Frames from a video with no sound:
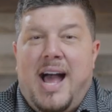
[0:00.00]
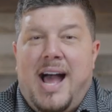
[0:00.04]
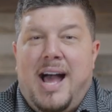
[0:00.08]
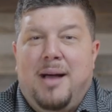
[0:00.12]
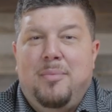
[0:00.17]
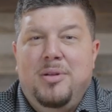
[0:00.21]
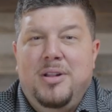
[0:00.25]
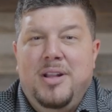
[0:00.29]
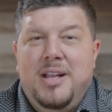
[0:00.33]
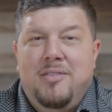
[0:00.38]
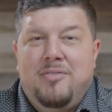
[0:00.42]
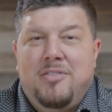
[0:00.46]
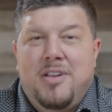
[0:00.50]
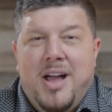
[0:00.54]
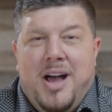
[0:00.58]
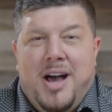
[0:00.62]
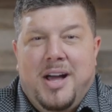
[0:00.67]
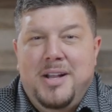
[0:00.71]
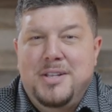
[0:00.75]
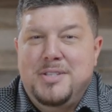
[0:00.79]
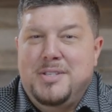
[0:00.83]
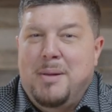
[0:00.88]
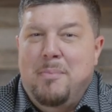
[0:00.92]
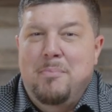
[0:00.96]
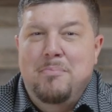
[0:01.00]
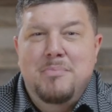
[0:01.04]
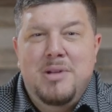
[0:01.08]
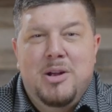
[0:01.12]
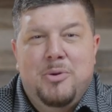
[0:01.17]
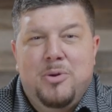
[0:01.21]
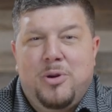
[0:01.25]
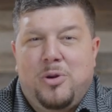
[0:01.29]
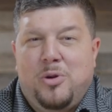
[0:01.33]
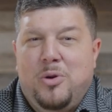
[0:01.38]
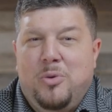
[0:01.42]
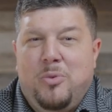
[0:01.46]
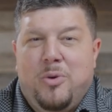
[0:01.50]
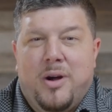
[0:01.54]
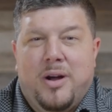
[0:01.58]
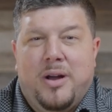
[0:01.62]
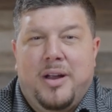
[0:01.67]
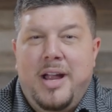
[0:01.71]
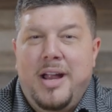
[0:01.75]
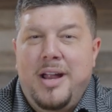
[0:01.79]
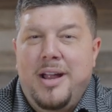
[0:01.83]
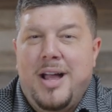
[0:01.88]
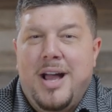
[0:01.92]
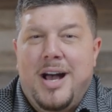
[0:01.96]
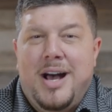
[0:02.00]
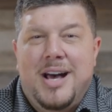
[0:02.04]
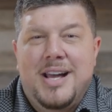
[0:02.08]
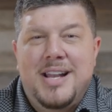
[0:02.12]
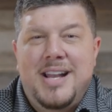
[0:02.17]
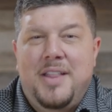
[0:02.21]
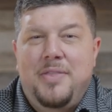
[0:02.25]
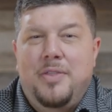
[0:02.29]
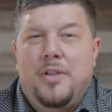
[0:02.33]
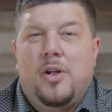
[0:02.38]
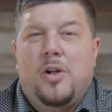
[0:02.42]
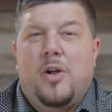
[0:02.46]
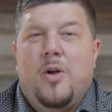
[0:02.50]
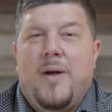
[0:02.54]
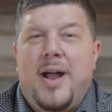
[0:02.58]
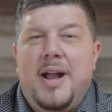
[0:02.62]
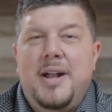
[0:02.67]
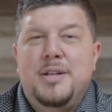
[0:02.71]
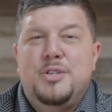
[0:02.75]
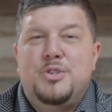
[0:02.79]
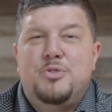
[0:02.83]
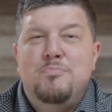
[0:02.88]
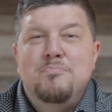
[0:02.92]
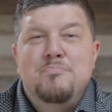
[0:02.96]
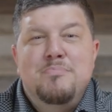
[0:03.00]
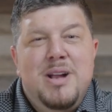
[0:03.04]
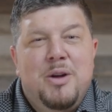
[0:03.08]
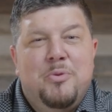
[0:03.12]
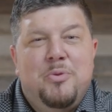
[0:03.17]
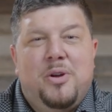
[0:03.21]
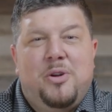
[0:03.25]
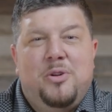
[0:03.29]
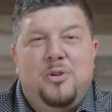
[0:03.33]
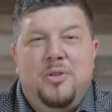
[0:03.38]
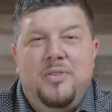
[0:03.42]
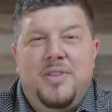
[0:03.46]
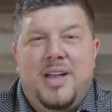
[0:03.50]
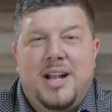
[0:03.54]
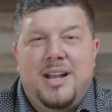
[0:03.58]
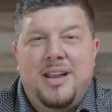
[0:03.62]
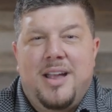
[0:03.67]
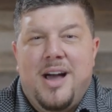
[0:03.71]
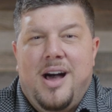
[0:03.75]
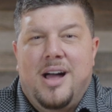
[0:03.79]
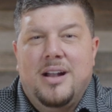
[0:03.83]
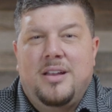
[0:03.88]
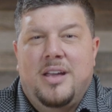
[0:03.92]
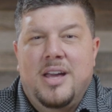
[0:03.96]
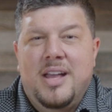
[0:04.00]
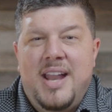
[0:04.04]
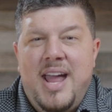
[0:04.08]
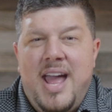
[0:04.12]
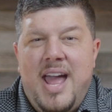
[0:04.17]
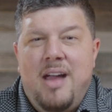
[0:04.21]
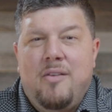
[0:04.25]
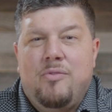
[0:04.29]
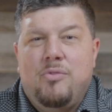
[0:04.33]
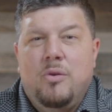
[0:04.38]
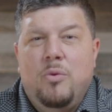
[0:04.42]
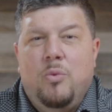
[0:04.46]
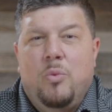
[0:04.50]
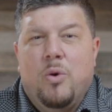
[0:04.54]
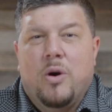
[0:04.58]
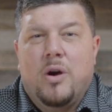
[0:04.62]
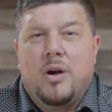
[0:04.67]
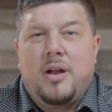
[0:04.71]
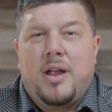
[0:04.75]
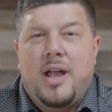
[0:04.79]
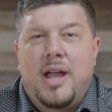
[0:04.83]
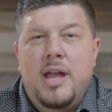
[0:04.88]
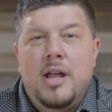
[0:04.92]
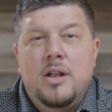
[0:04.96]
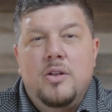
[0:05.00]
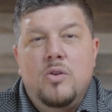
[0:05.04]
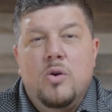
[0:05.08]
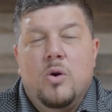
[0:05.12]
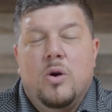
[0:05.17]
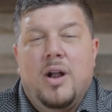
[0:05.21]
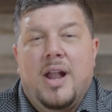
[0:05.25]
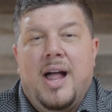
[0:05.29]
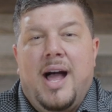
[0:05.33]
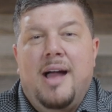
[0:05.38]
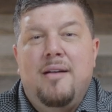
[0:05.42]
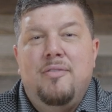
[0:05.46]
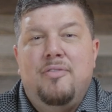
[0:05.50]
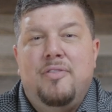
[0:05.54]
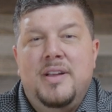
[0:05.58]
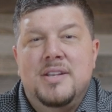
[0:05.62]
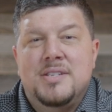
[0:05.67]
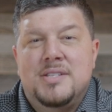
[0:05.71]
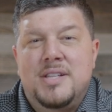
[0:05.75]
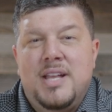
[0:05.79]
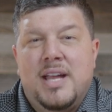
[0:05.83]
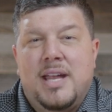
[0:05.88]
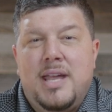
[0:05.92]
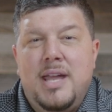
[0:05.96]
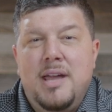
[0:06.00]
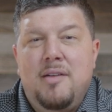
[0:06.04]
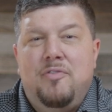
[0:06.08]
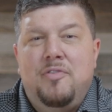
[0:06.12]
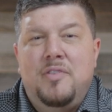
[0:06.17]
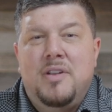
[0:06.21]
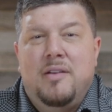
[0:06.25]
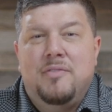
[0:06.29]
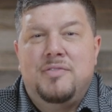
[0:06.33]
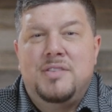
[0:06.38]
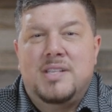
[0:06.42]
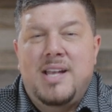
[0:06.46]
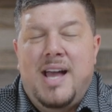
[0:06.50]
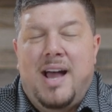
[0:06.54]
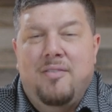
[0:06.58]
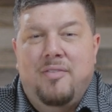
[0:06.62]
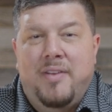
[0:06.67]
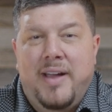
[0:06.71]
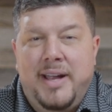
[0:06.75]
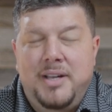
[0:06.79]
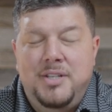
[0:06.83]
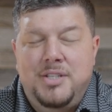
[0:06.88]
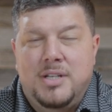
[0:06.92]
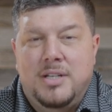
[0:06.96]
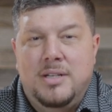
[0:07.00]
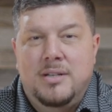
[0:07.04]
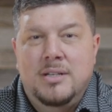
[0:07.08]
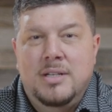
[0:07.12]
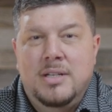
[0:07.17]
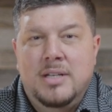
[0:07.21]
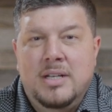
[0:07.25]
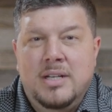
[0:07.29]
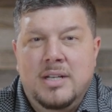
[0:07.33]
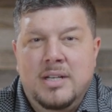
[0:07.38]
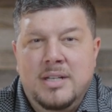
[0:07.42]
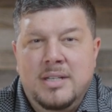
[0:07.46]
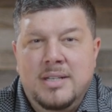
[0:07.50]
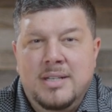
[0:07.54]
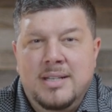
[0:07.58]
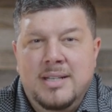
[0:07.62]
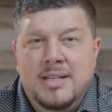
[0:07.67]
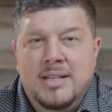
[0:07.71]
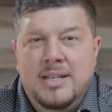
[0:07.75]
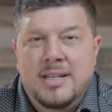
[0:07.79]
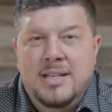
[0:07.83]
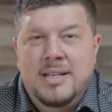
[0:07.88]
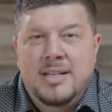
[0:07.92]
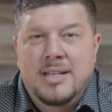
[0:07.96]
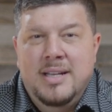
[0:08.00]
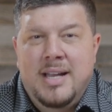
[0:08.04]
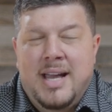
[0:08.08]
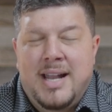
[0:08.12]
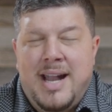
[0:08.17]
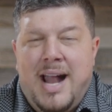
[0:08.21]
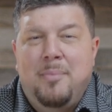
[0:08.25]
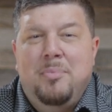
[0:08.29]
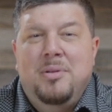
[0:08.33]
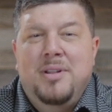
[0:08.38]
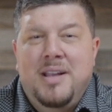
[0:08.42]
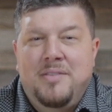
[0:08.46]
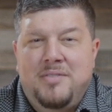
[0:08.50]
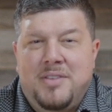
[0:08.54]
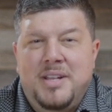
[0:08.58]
I believe God is a miracle-working God, and the greatest miracle that God could ever work in your life is the gift of salvation. And I believe